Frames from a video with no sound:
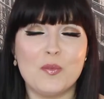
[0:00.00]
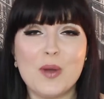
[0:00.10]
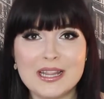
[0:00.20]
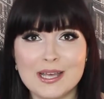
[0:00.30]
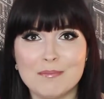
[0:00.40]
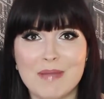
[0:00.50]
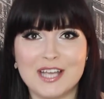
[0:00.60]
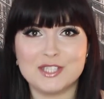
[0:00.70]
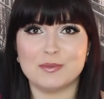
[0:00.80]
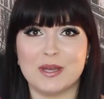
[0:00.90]
Welcome
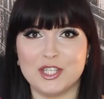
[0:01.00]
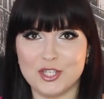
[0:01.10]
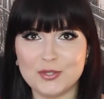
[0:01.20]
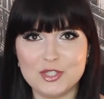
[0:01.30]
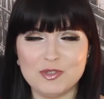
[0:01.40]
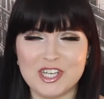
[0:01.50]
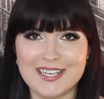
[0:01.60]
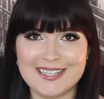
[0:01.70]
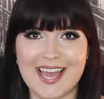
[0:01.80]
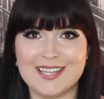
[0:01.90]
back to my YouTube
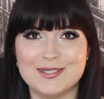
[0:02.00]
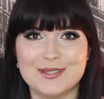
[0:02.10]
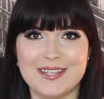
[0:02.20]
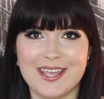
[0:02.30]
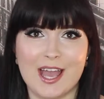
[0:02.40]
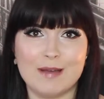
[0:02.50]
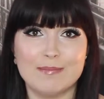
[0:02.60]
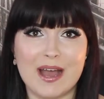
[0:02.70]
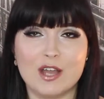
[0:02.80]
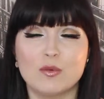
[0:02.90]
channel, and today I'm
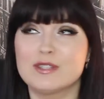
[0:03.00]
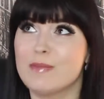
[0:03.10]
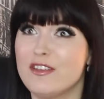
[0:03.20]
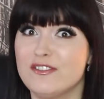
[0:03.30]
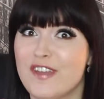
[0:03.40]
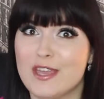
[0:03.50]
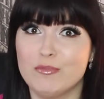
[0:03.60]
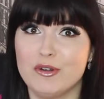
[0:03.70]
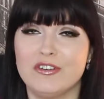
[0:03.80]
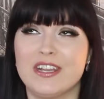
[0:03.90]
back with my
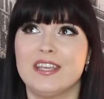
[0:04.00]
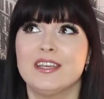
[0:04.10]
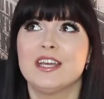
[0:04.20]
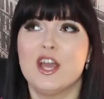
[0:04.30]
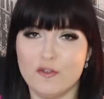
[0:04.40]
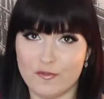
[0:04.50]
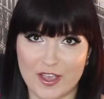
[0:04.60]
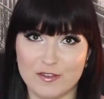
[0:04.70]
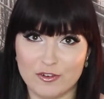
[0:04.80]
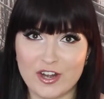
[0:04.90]

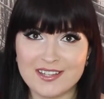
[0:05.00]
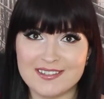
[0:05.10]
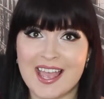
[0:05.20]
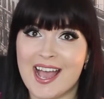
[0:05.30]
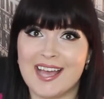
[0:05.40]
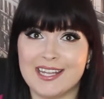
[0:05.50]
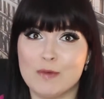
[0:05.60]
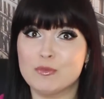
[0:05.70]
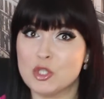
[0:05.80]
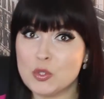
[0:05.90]
favorites, and
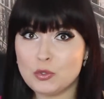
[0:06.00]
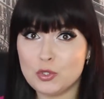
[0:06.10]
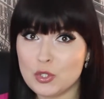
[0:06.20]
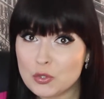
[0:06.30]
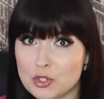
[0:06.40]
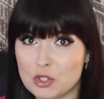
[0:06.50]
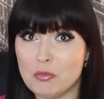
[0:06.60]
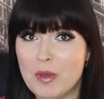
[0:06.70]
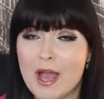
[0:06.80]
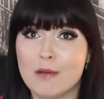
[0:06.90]
I'm new to
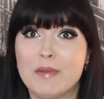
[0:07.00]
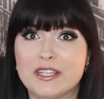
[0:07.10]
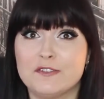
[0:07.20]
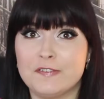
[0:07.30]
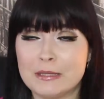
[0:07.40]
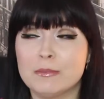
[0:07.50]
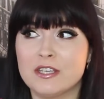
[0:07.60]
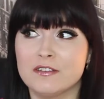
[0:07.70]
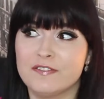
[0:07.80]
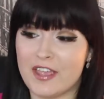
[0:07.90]
YouTube, but
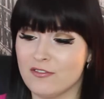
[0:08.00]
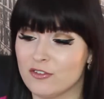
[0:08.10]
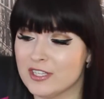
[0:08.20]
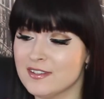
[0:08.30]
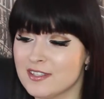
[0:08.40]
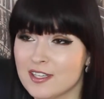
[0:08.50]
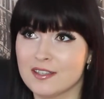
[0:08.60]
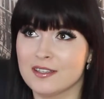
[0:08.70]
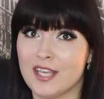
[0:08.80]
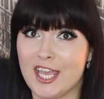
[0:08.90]
filming favorites
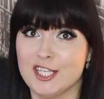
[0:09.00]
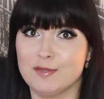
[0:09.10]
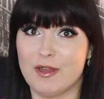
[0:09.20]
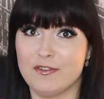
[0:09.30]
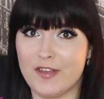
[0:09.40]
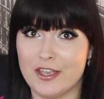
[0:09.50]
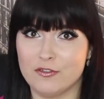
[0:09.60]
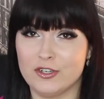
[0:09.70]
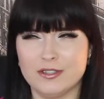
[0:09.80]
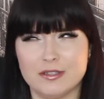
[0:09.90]
is my
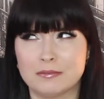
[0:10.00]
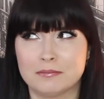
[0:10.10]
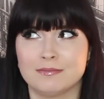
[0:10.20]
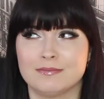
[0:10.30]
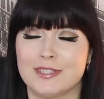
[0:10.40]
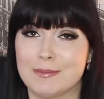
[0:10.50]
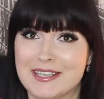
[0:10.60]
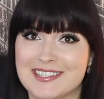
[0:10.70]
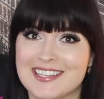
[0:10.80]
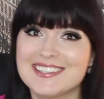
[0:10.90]
favorite. That
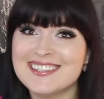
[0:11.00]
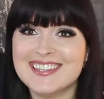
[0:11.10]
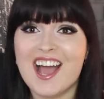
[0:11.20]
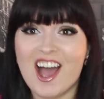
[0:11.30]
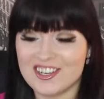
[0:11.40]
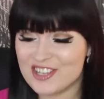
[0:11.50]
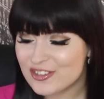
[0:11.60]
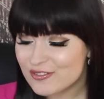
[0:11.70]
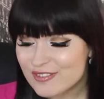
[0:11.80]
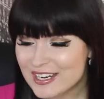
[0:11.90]
makes sense. I
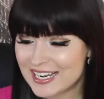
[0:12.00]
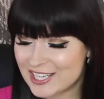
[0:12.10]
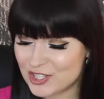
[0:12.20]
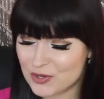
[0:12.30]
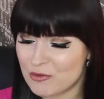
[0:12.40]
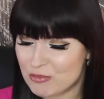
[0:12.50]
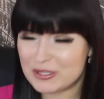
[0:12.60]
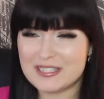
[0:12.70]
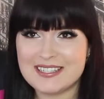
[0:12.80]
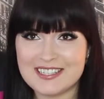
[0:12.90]
just really enjoy
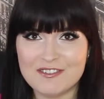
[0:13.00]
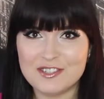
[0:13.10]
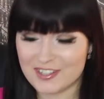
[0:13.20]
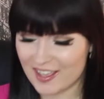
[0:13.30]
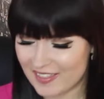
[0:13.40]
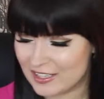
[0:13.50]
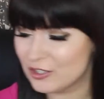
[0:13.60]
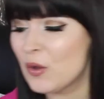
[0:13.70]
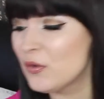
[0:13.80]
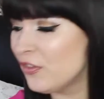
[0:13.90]
putting stuff together
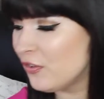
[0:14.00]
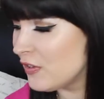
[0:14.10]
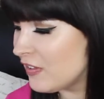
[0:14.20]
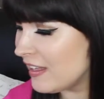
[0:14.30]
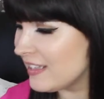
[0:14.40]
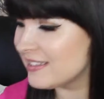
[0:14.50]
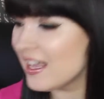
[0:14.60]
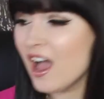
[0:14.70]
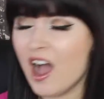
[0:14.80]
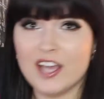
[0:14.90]
and going through things
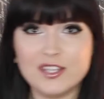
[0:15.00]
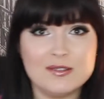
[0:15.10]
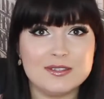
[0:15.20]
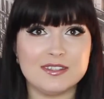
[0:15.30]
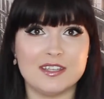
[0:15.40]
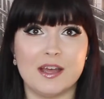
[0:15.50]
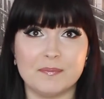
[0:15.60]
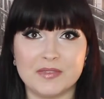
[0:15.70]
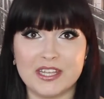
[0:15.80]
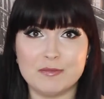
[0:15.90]
I used
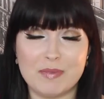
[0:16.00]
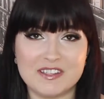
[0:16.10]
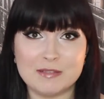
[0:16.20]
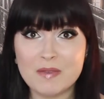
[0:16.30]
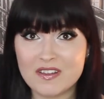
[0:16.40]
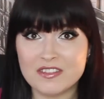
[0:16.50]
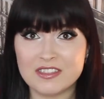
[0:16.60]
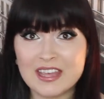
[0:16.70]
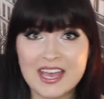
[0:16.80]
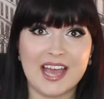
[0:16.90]
in the past
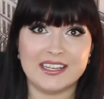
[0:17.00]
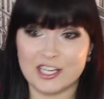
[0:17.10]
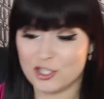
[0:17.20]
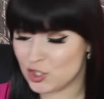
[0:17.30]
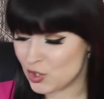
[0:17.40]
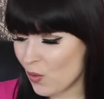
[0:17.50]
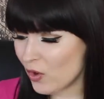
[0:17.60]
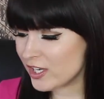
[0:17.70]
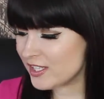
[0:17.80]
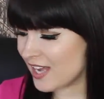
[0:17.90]
month and I
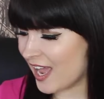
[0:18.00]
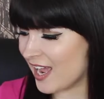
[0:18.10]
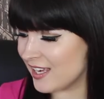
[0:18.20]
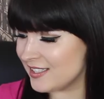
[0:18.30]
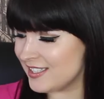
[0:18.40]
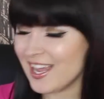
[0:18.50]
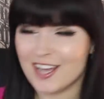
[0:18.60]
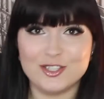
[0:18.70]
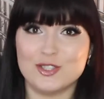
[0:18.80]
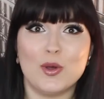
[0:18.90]
enjoyed, and yeah,
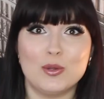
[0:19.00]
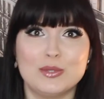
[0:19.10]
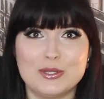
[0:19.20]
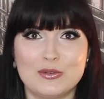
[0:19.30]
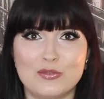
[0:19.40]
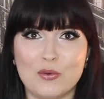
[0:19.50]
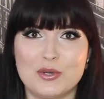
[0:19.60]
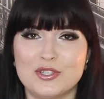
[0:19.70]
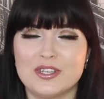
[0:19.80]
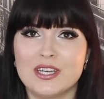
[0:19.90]
I just always look forward.